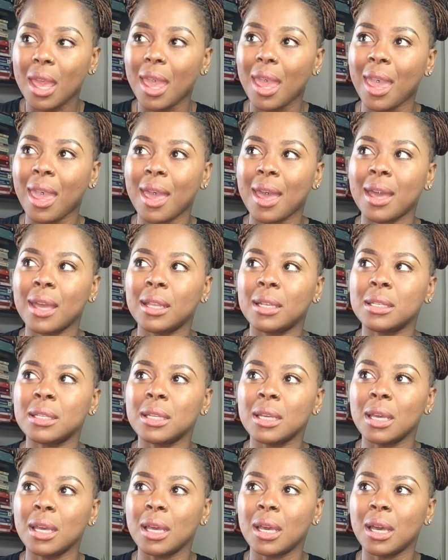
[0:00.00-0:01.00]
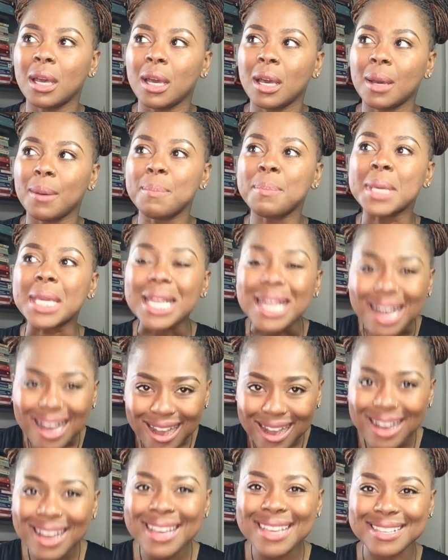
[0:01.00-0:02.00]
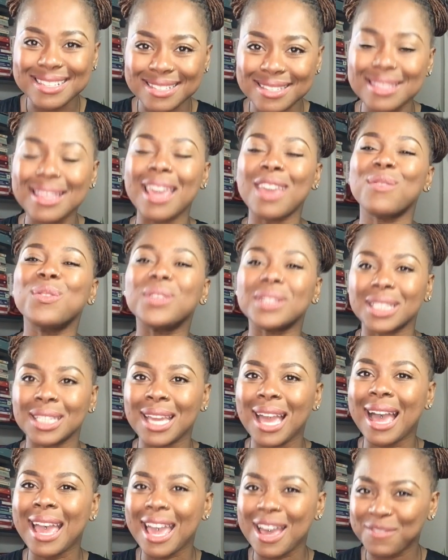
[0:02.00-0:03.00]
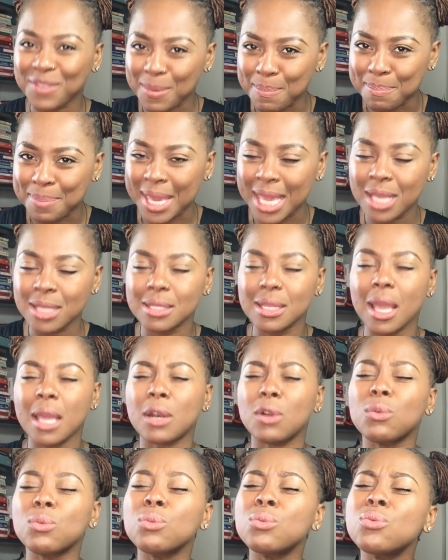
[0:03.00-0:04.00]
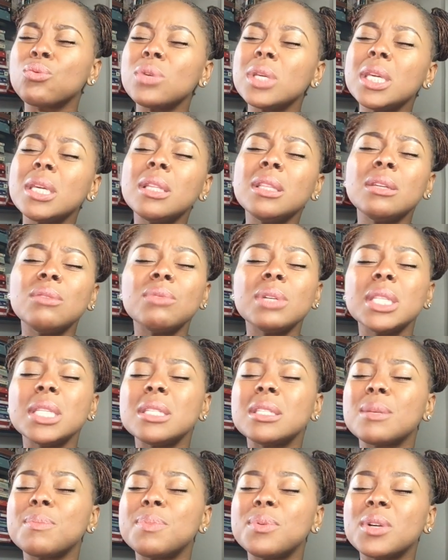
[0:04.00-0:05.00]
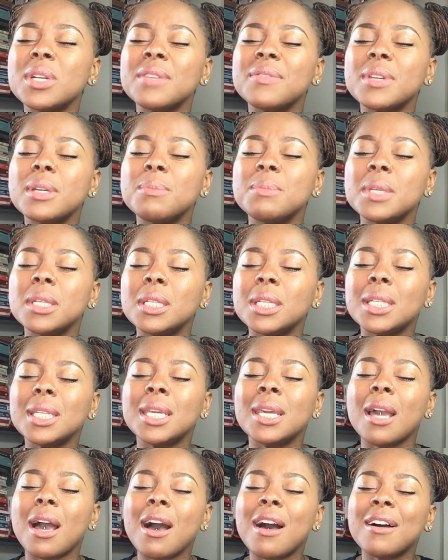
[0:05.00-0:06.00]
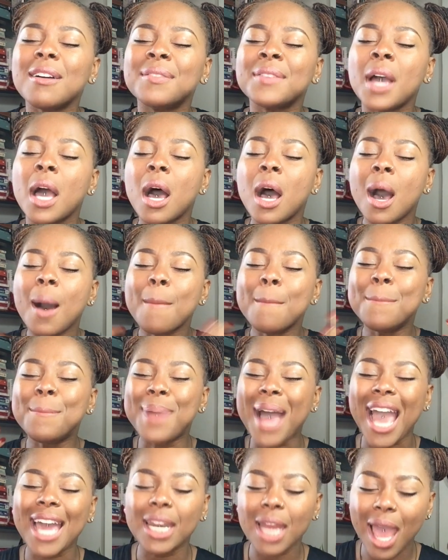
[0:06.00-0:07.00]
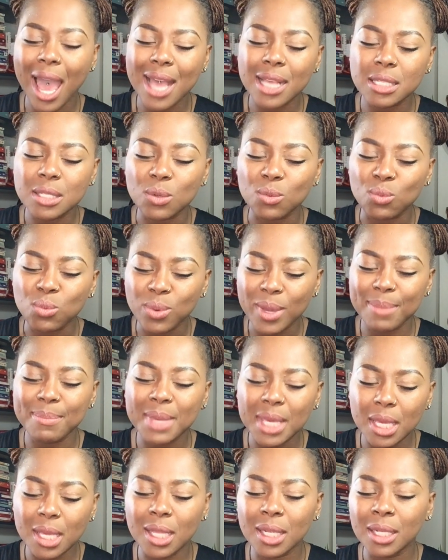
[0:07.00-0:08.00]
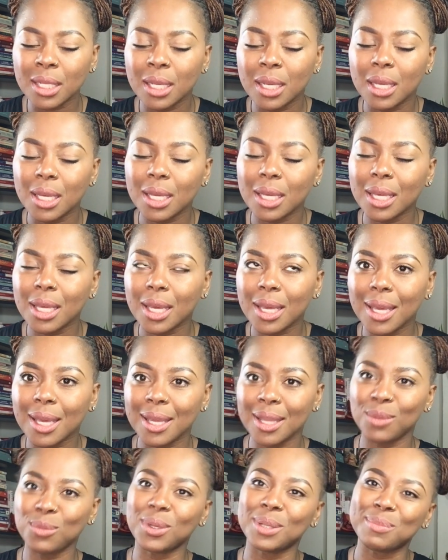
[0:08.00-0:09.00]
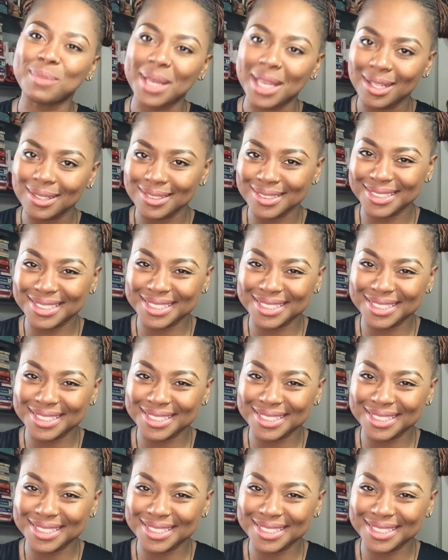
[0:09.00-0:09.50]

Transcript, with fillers: and because thankfully I have a base and a really, really supportive community of badass women and one man.